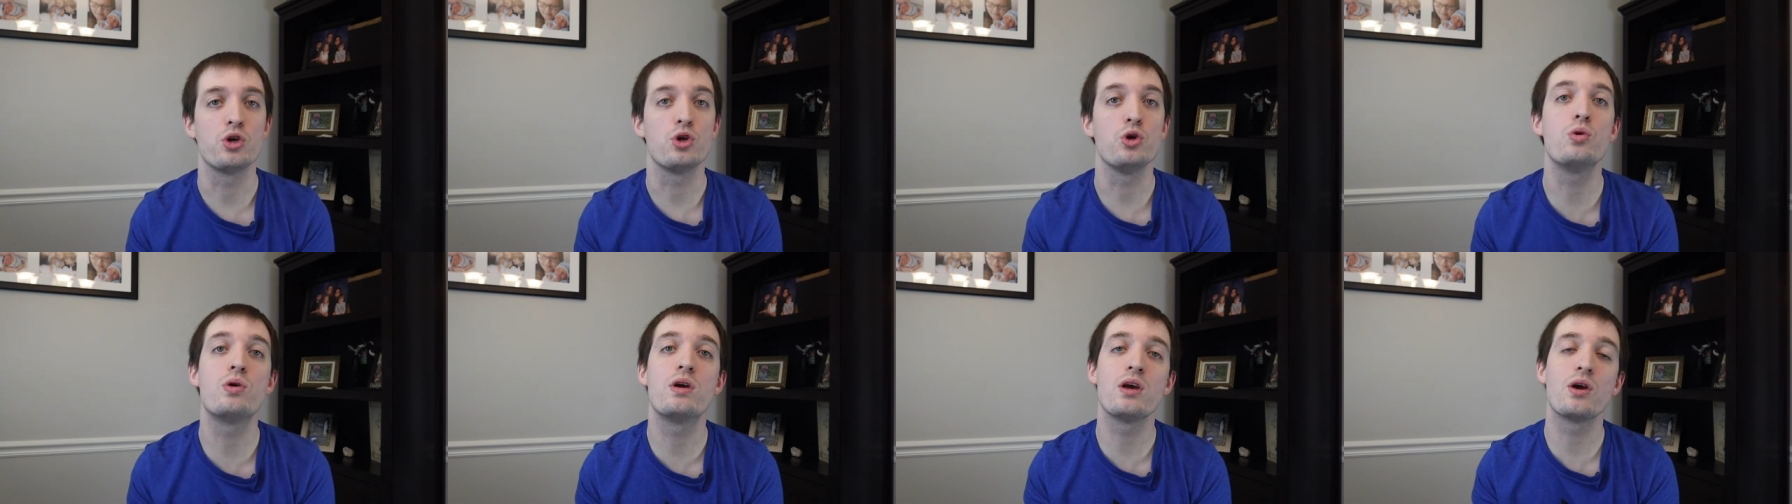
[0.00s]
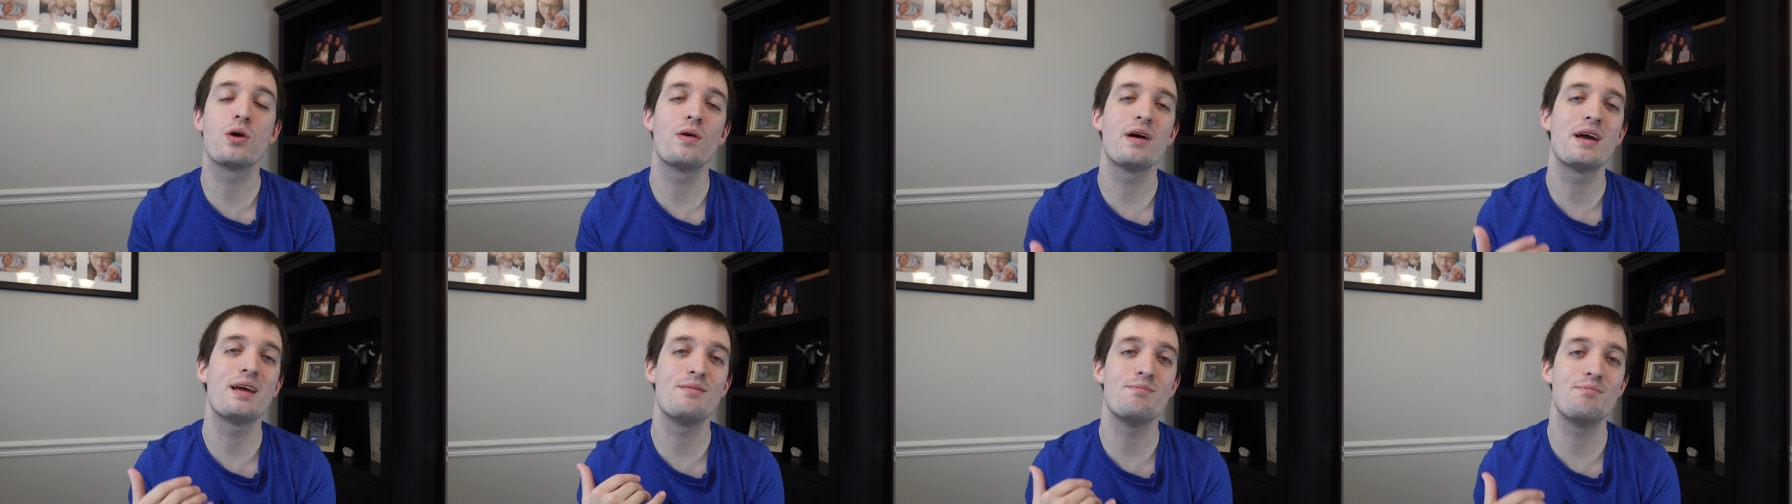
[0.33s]
you can
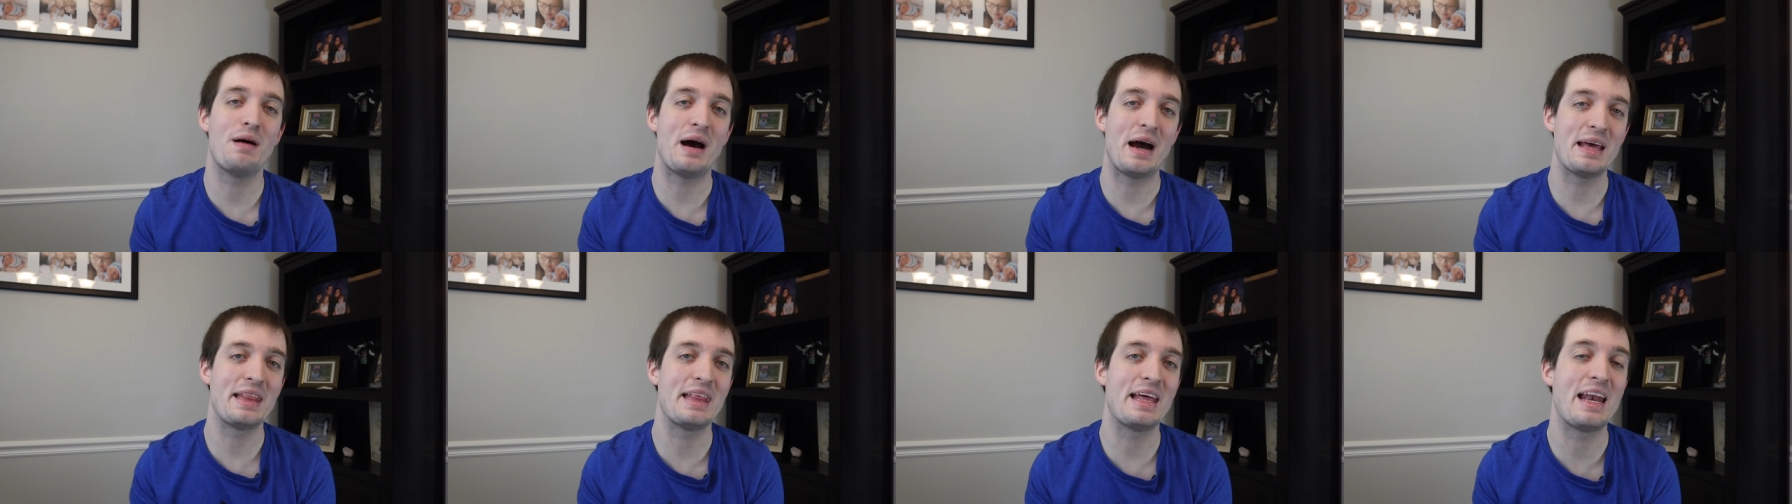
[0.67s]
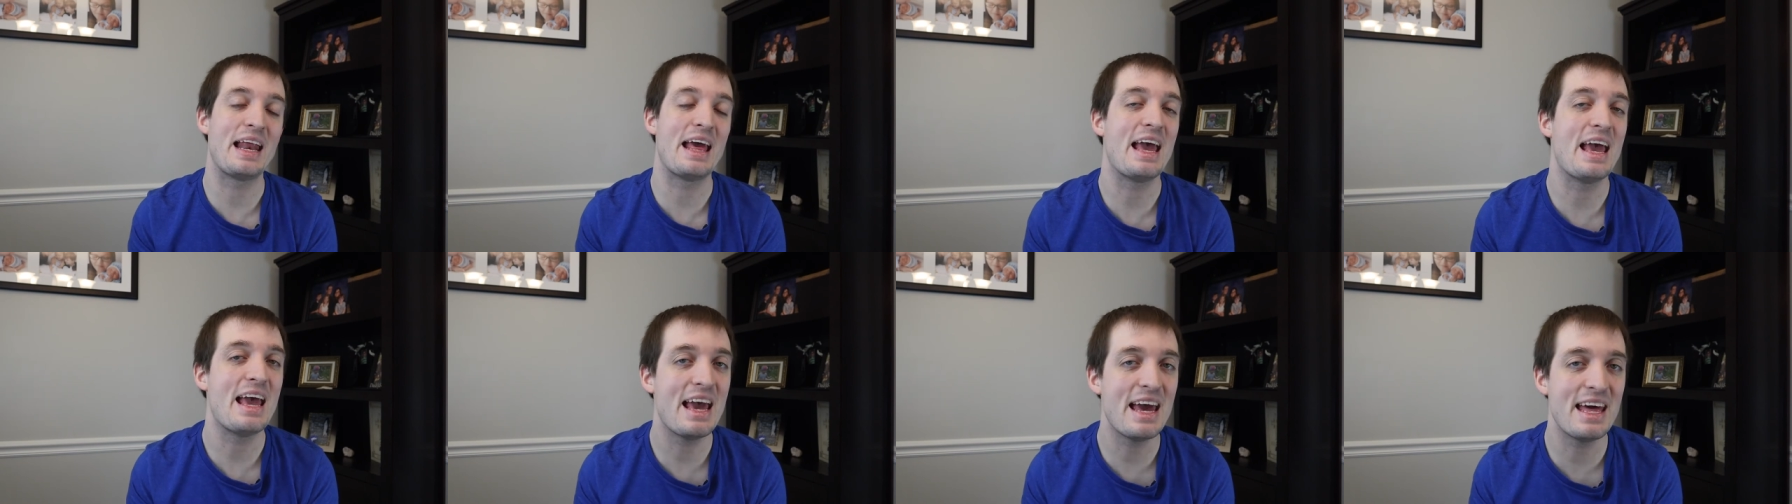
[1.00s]
go ahead and buy that
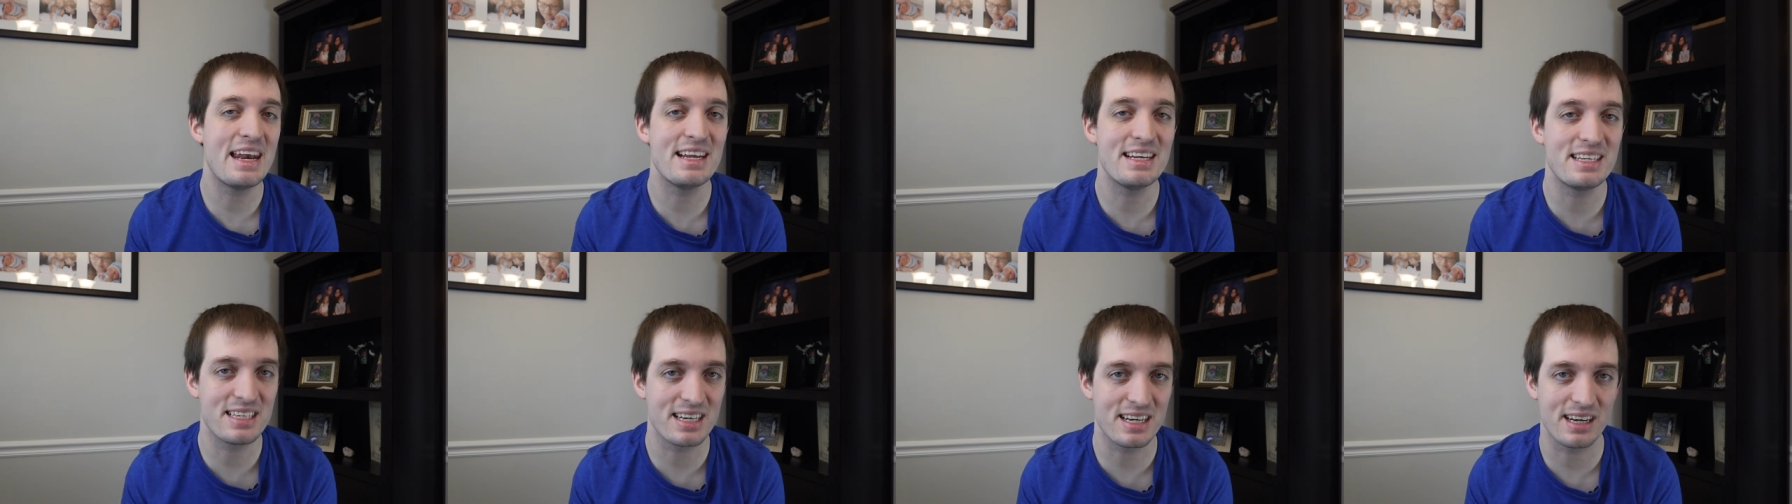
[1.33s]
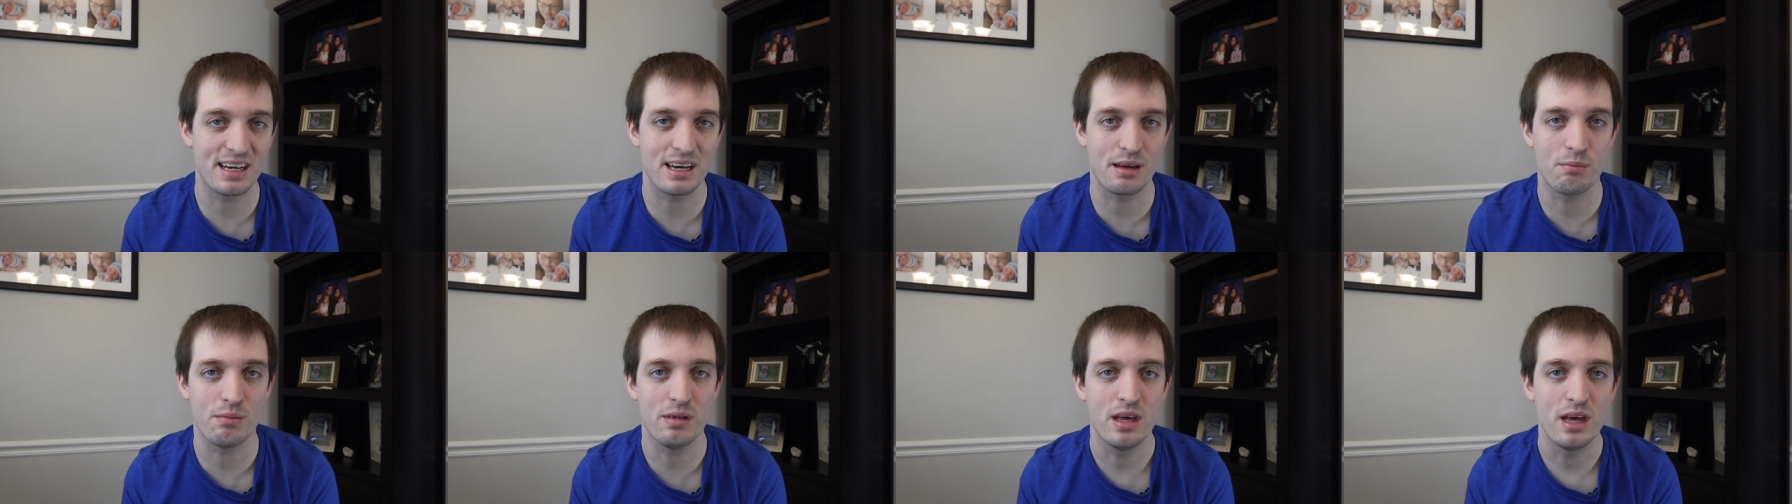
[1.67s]
ahead of
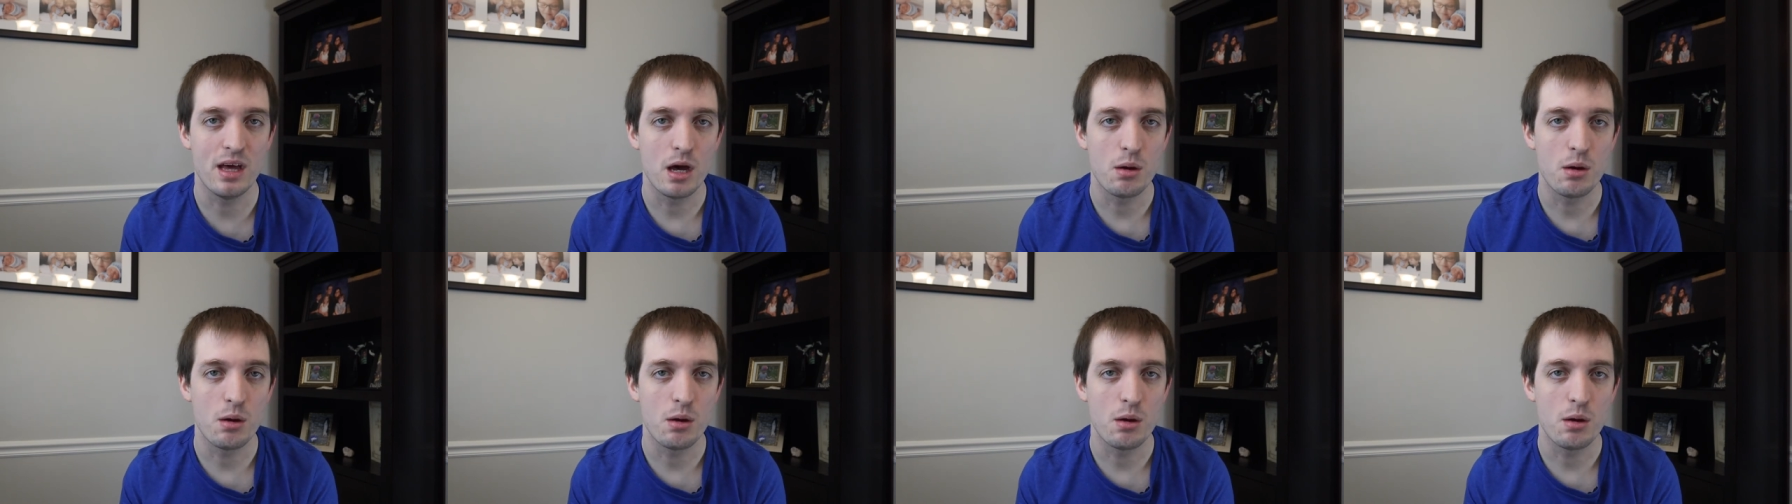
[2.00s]
time